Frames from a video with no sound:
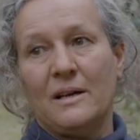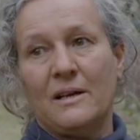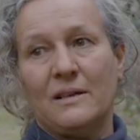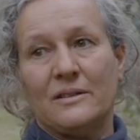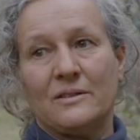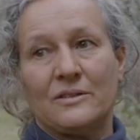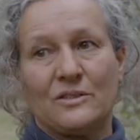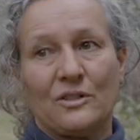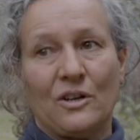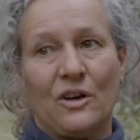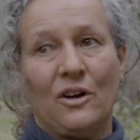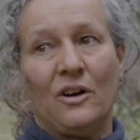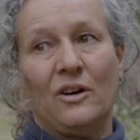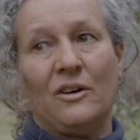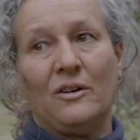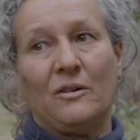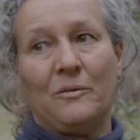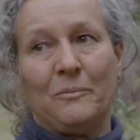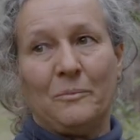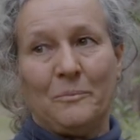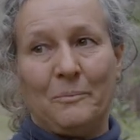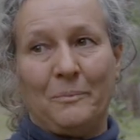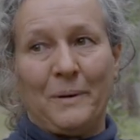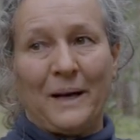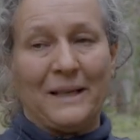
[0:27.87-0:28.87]
So,
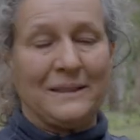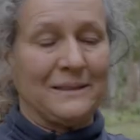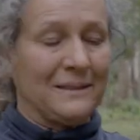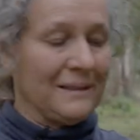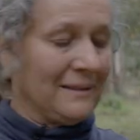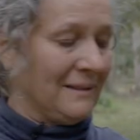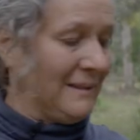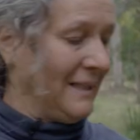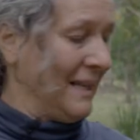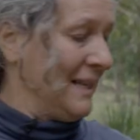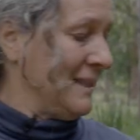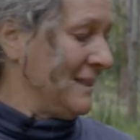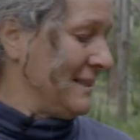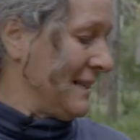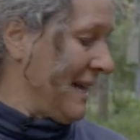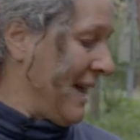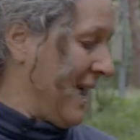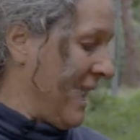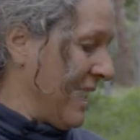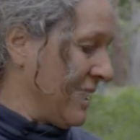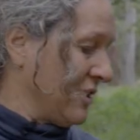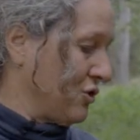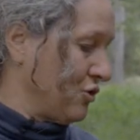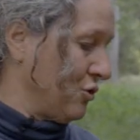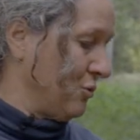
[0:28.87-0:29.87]
but this
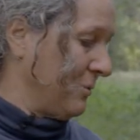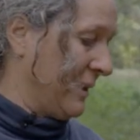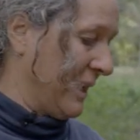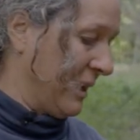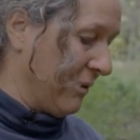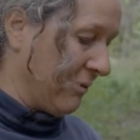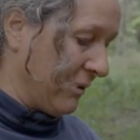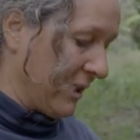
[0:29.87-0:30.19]
edge where